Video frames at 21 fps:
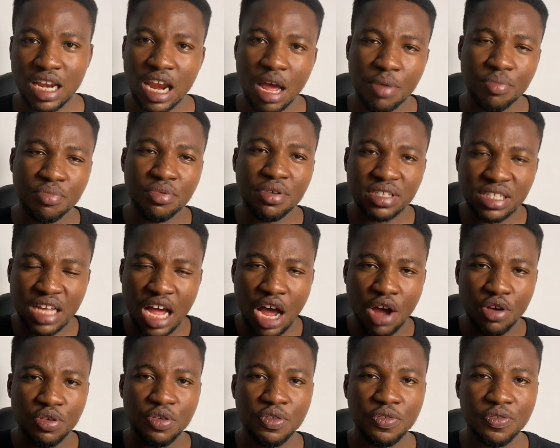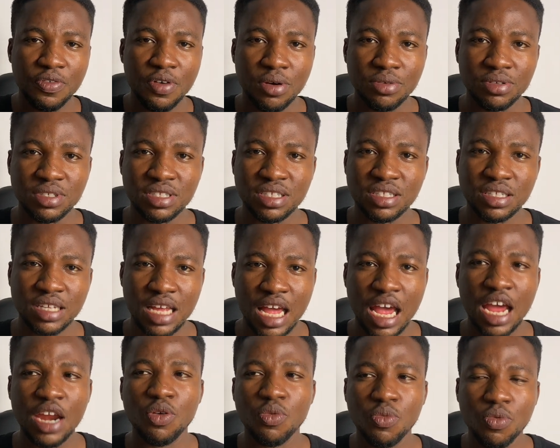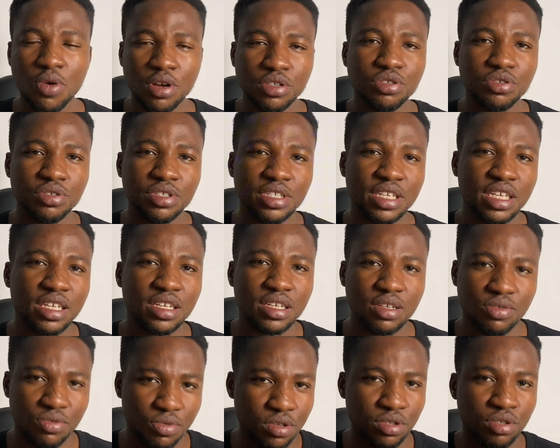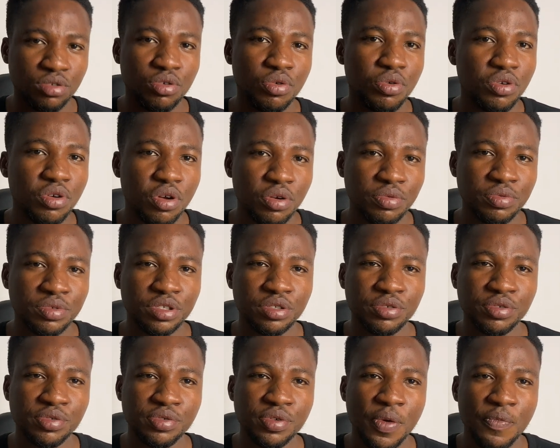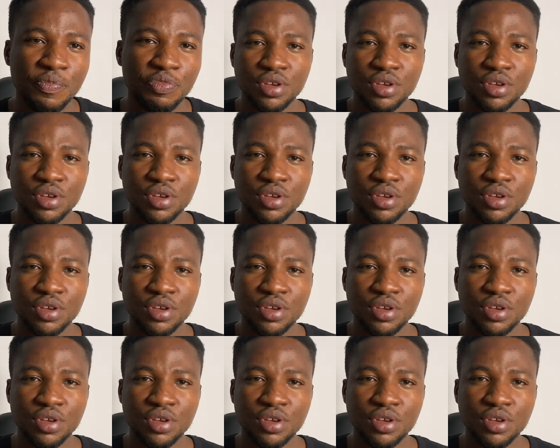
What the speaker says: Elaborate how you felt and what you think was going on with you.